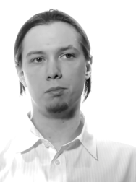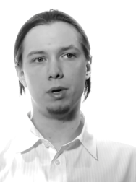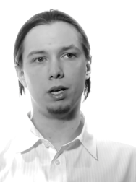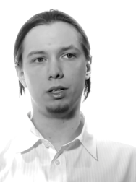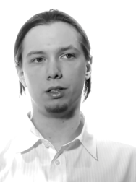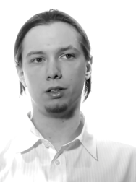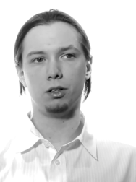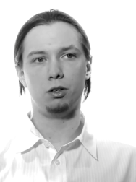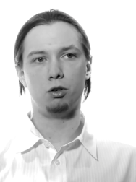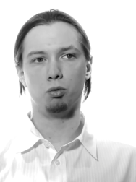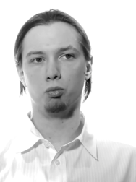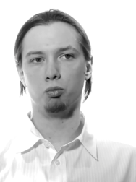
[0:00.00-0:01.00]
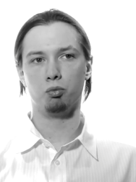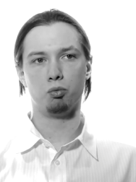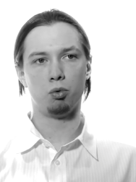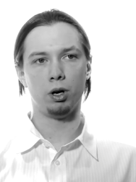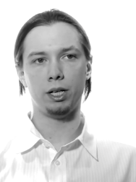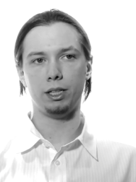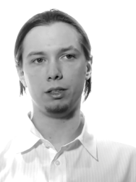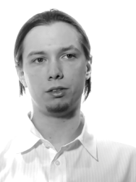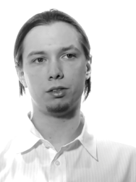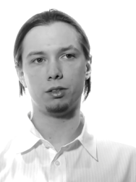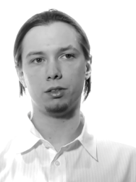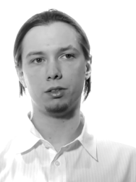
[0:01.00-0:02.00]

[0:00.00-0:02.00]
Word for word: make great